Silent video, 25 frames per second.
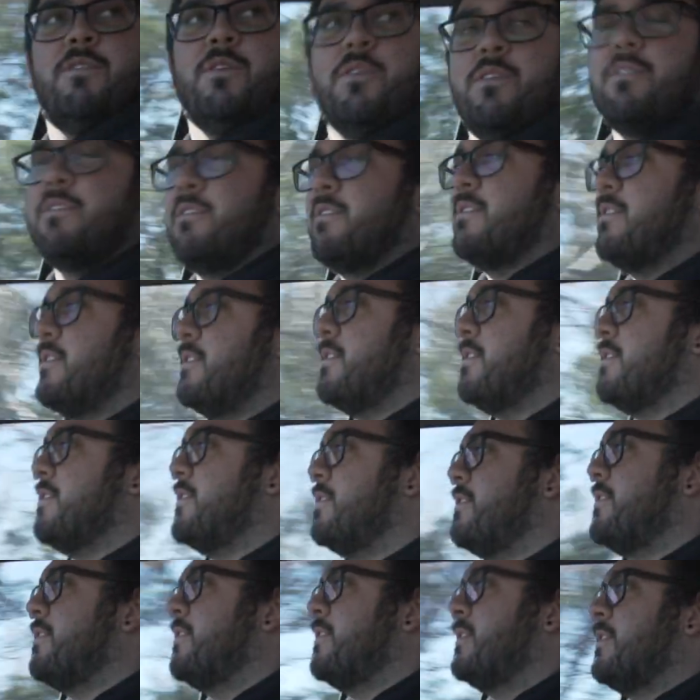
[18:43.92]
It's actually,
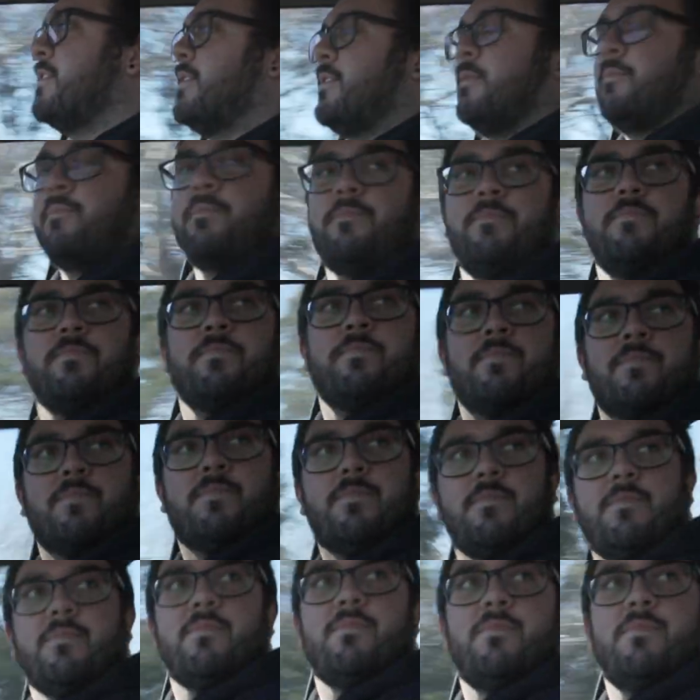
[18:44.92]
honestly,
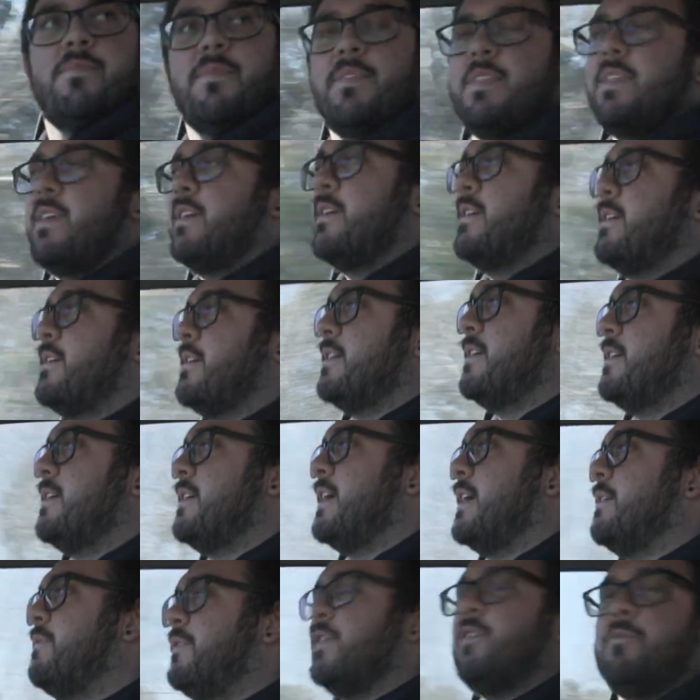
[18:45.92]
it's smoother.
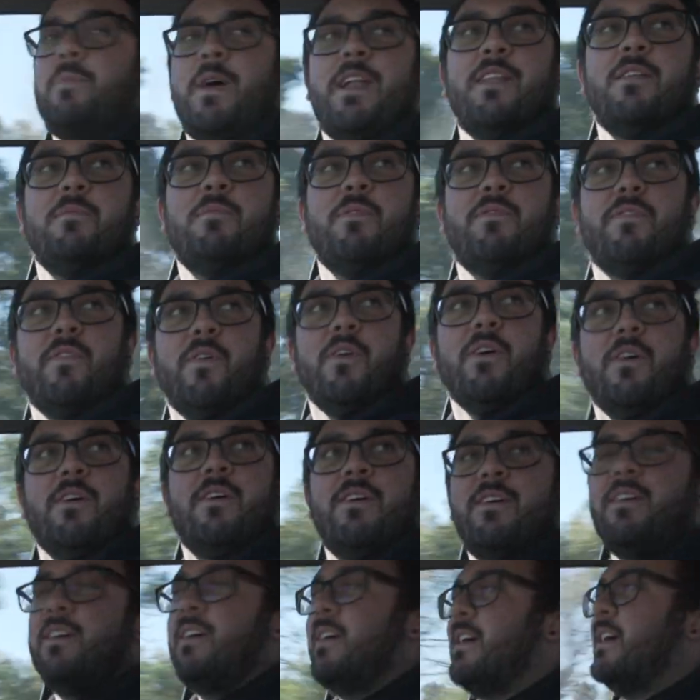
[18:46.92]
It feels better than before.
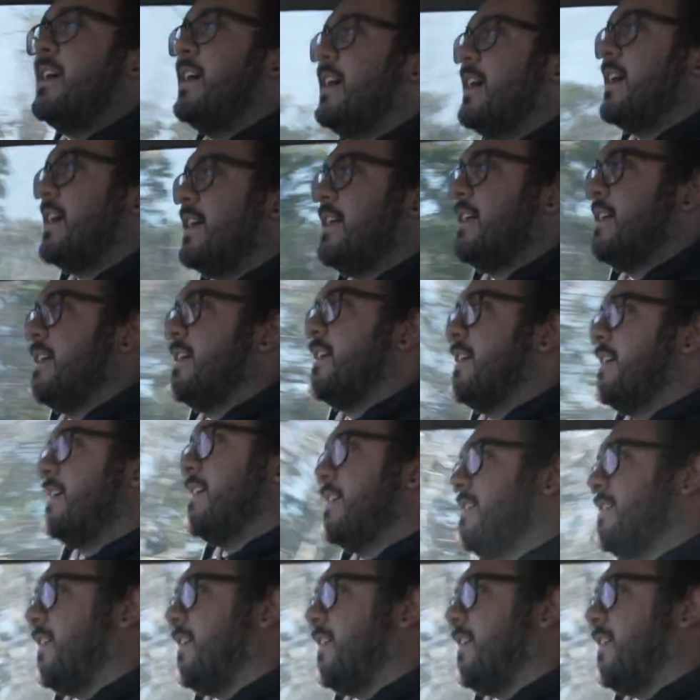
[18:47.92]
It feels better than before.